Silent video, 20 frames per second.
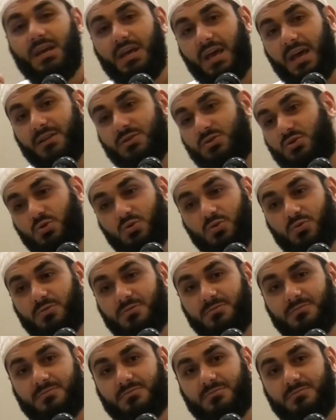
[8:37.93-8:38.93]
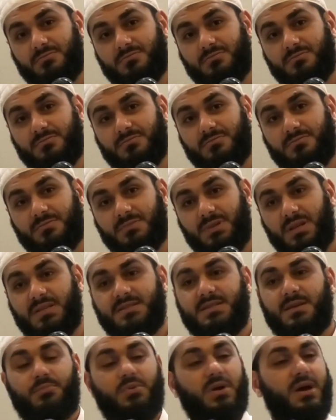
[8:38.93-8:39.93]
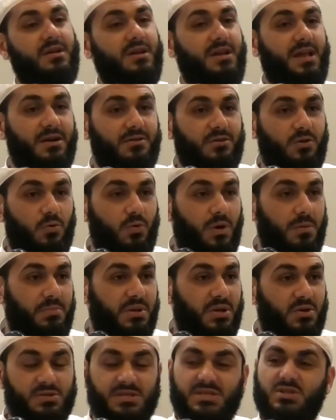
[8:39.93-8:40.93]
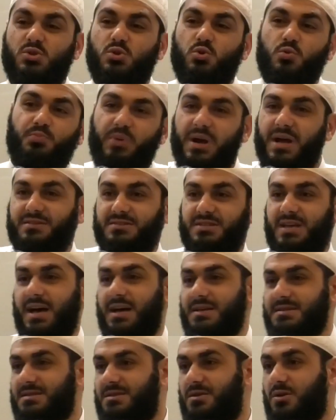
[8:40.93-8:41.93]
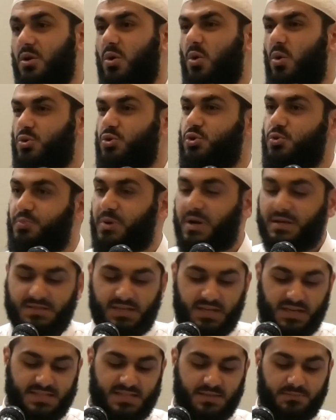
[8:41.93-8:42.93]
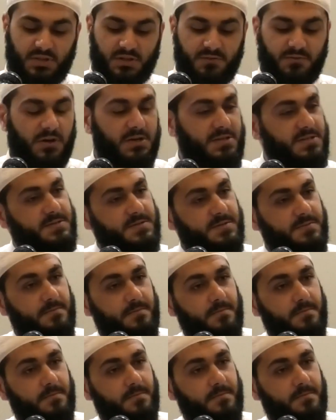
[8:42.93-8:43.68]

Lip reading: And 2 is the proud and arrogant one, because he's too proud to ask or too proud to accept advice.